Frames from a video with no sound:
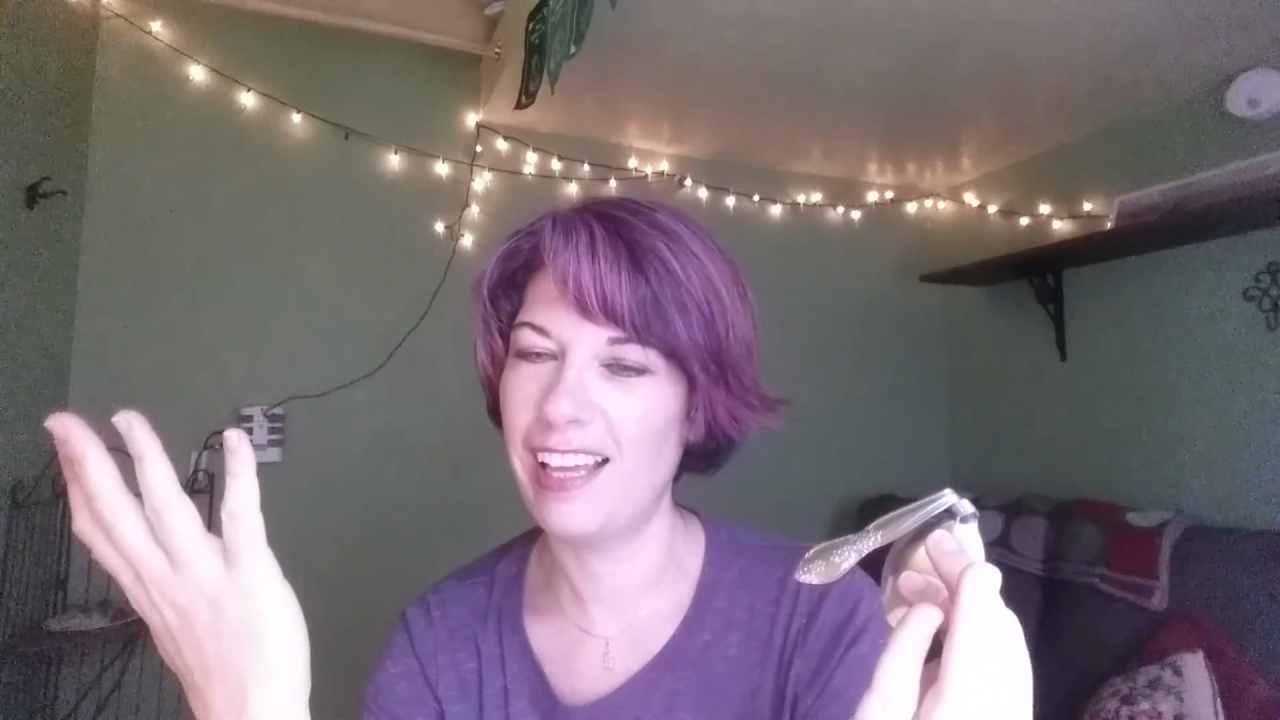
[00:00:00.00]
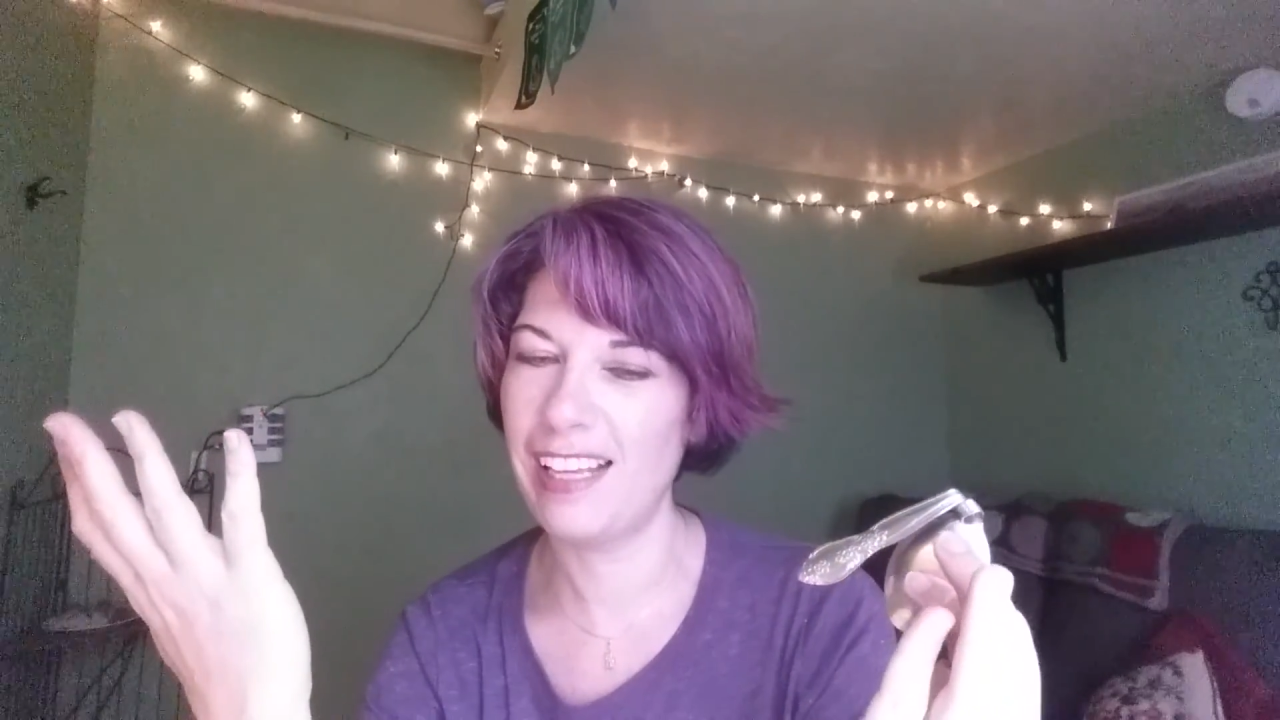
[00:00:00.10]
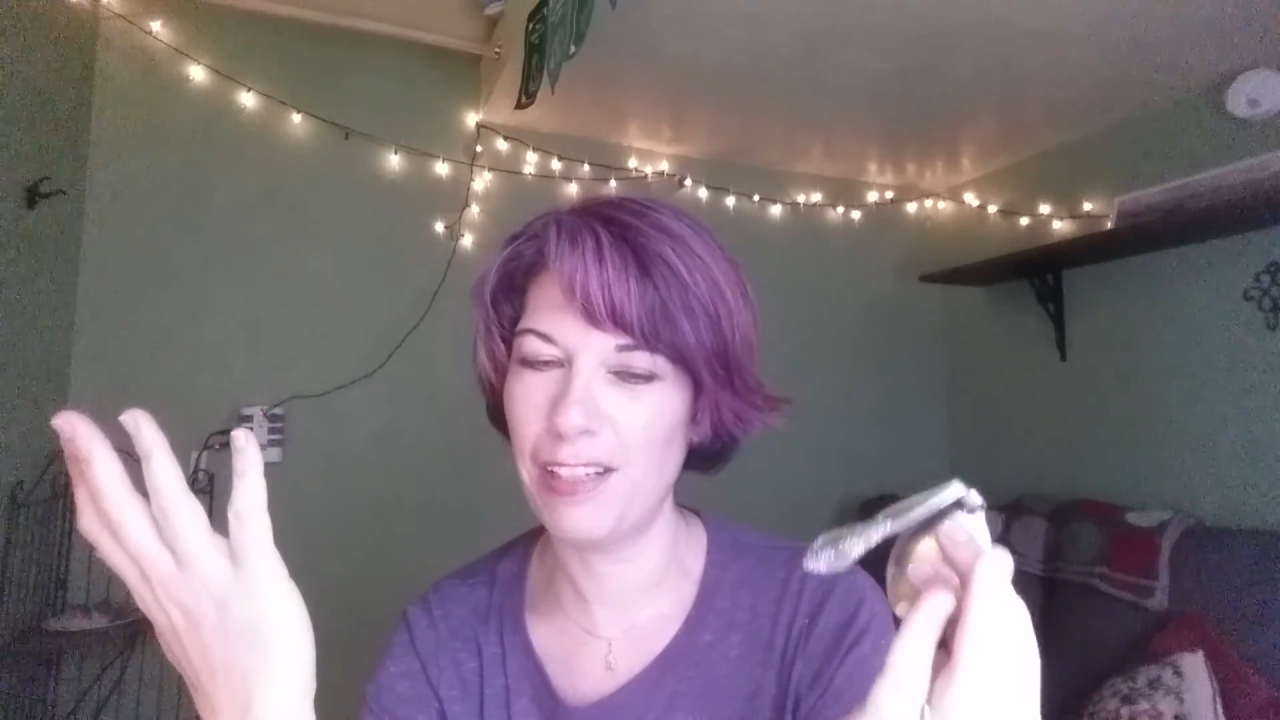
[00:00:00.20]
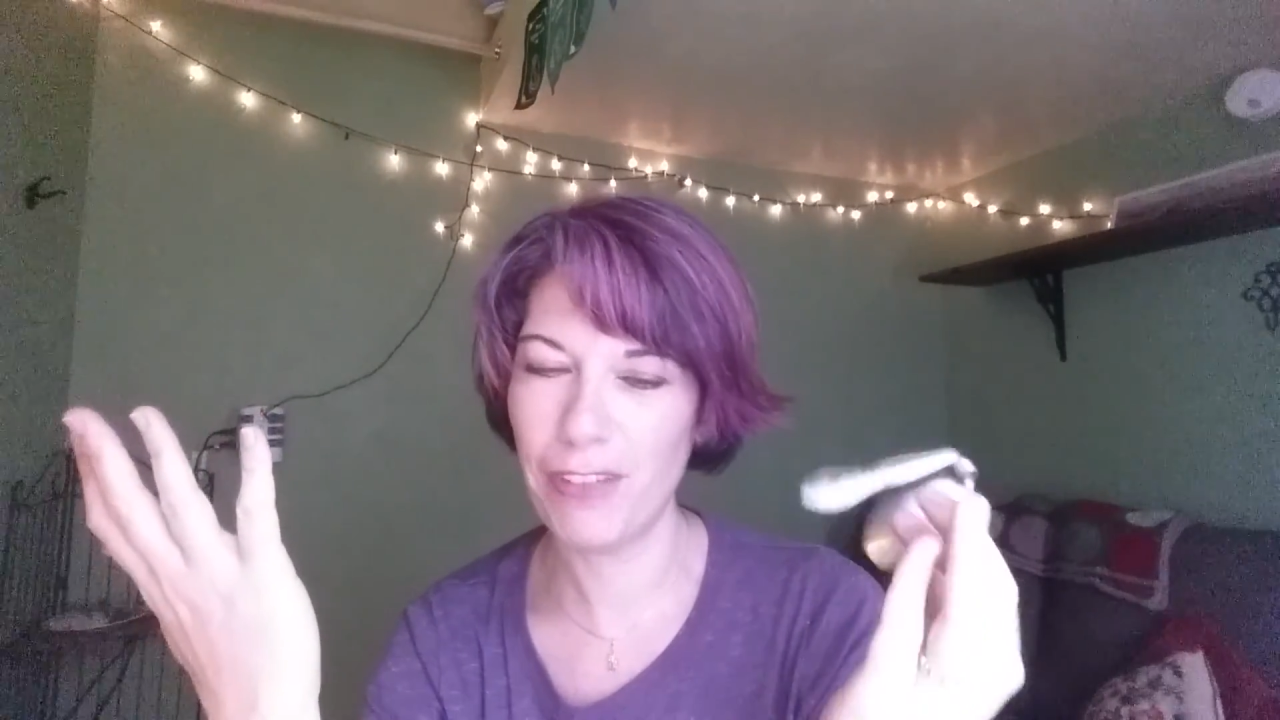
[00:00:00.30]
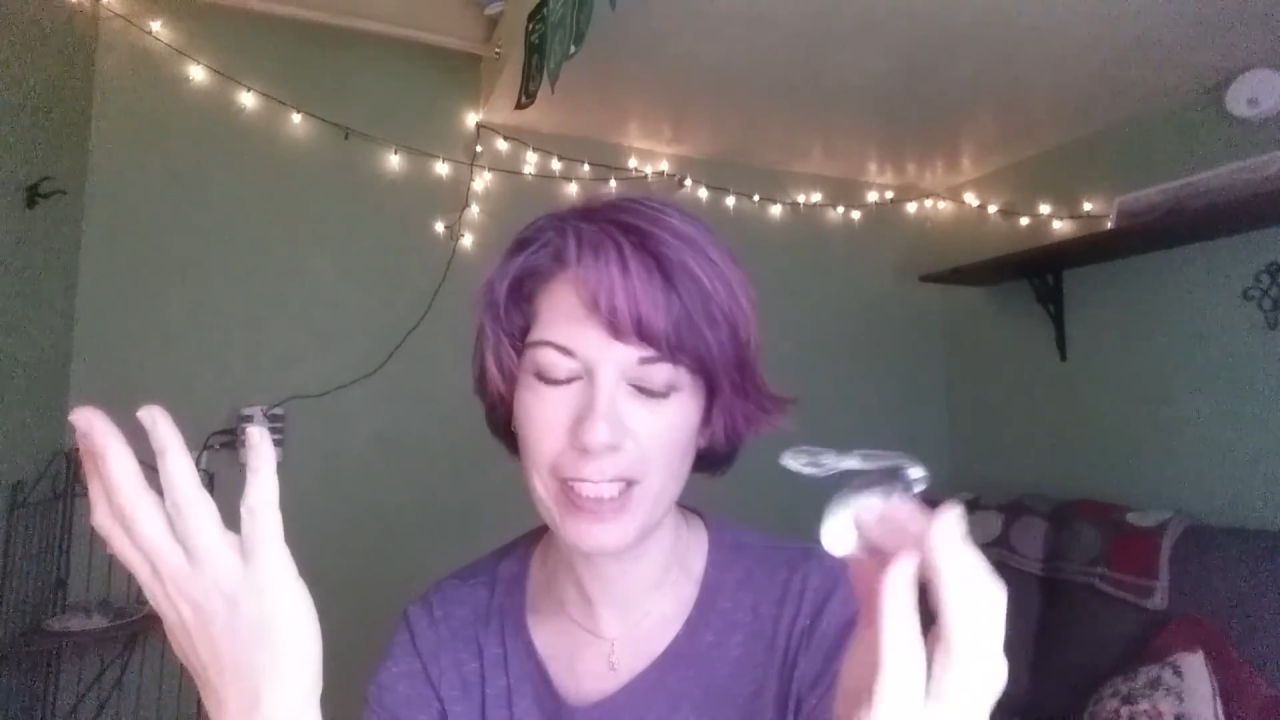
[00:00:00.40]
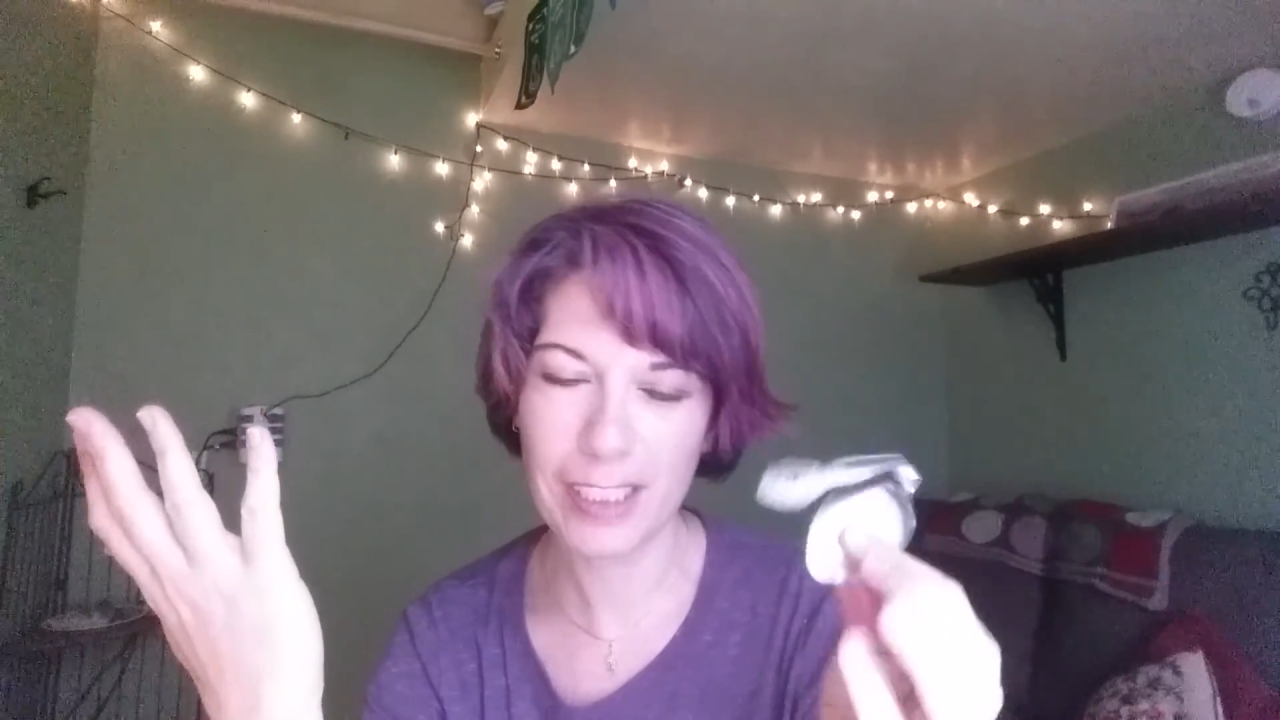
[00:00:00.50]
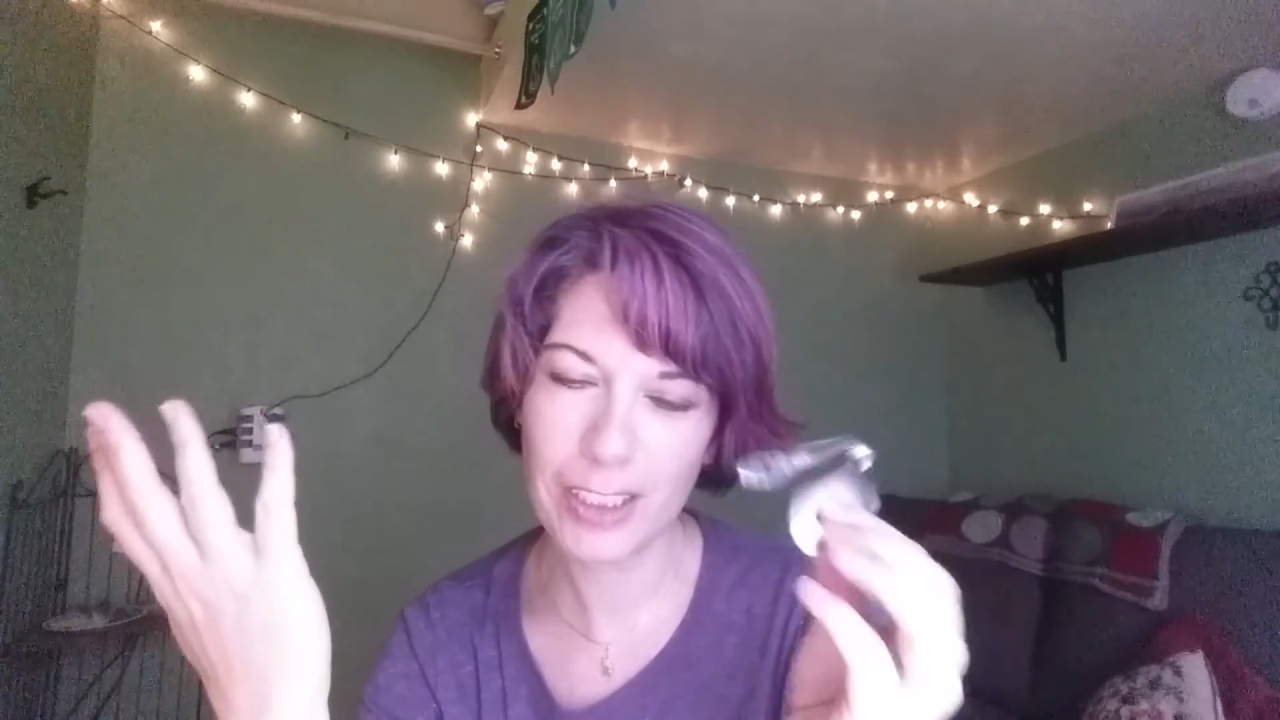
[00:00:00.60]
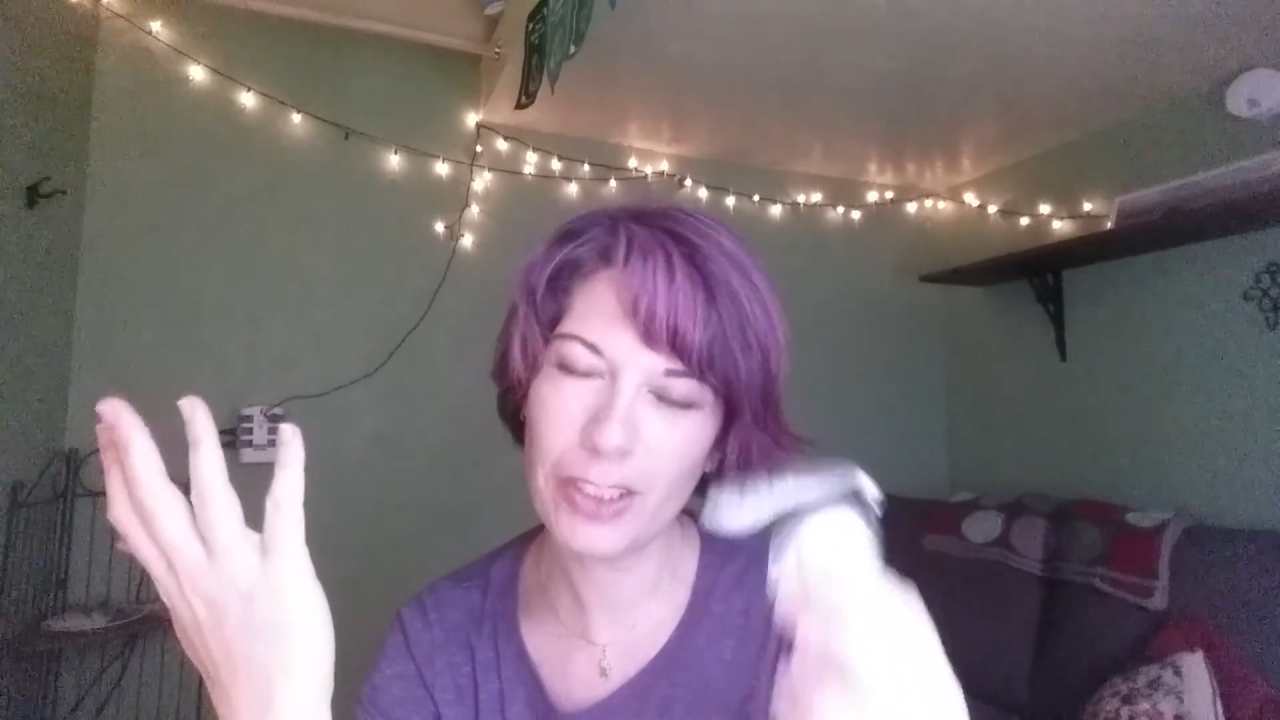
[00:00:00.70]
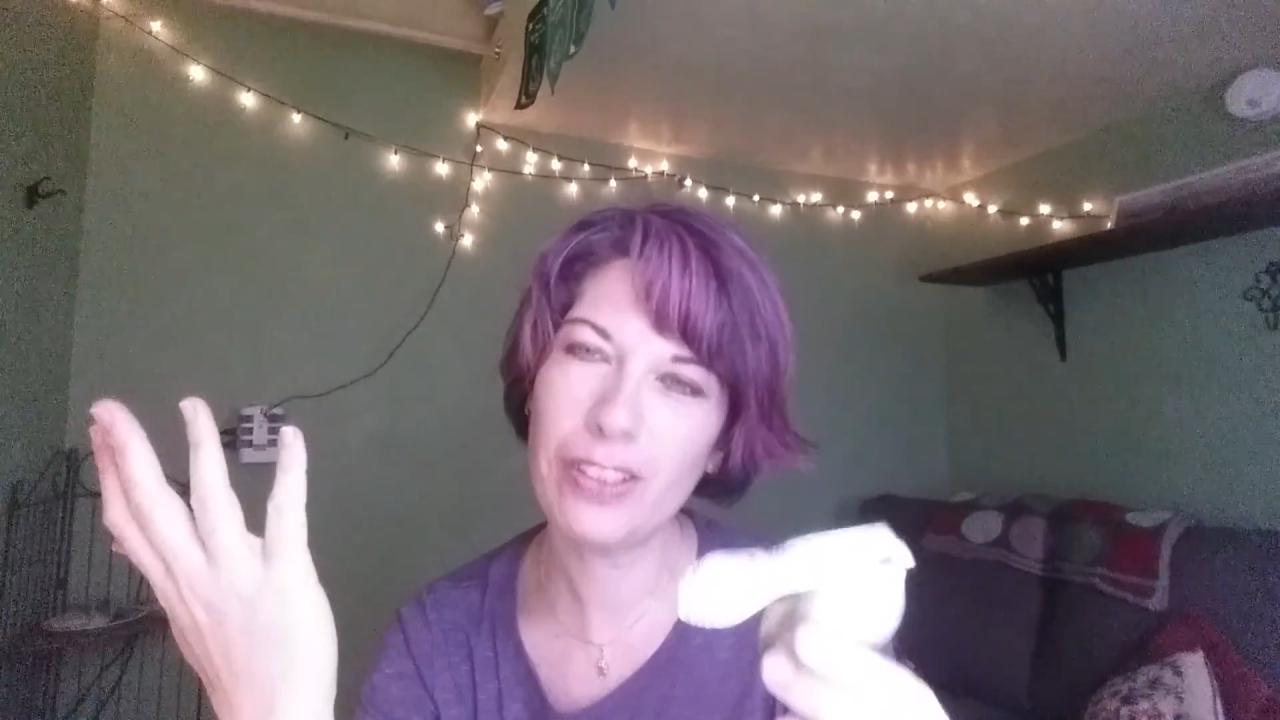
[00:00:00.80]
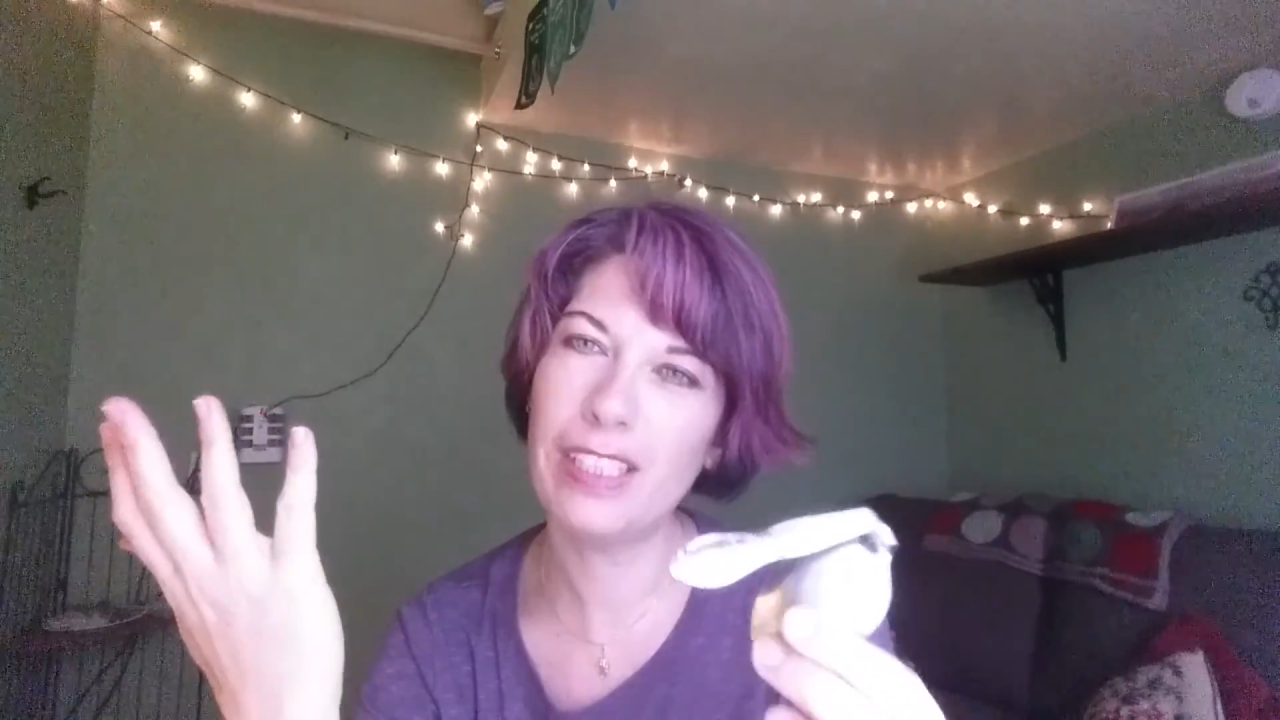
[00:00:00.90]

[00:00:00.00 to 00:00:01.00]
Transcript: And if it can do